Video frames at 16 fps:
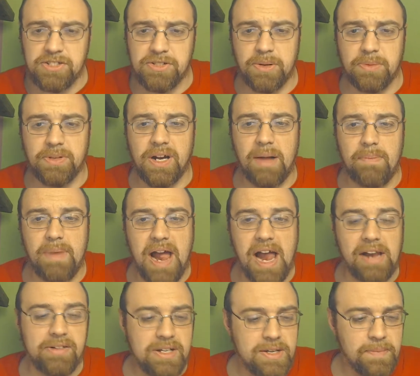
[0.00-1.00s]
They're not bad.
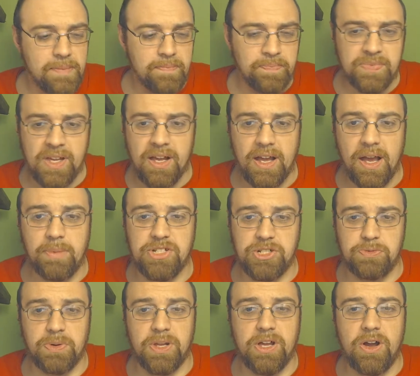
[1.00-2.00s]
It was just
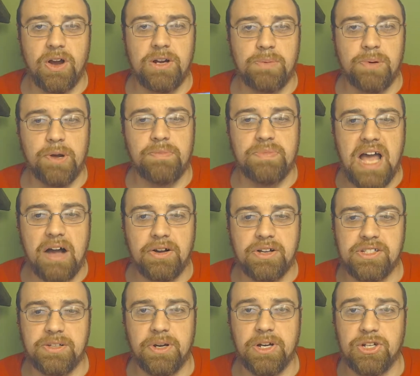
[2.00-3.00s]
really hard to put them down because they were
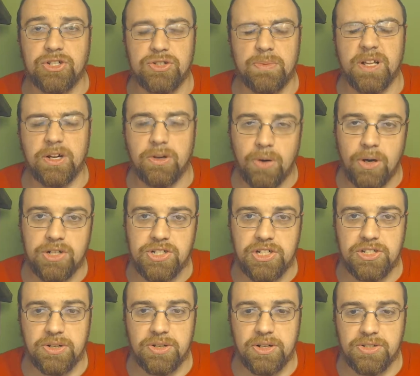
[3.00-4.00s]
extremely crunchy, so
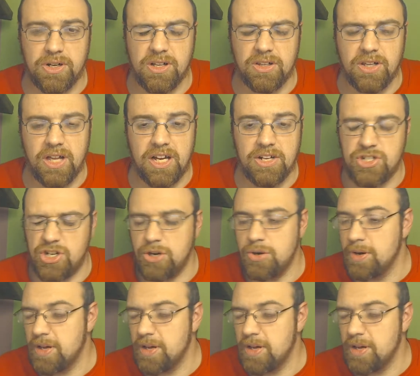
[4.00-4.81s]
it took a lot of chewing.